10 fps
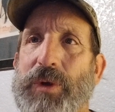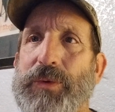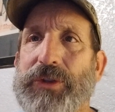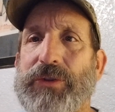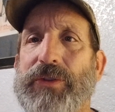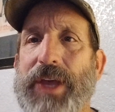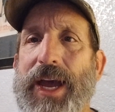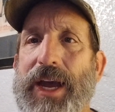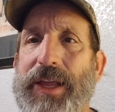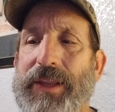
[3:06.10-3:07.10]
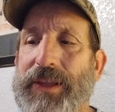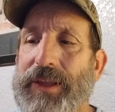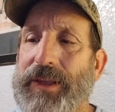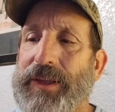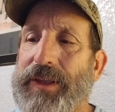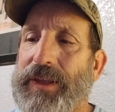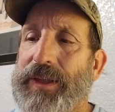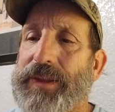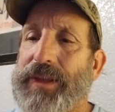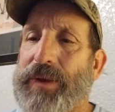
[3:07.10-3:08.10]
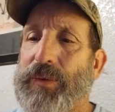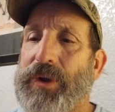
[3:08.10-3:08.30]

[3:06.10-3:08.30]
when we do that, then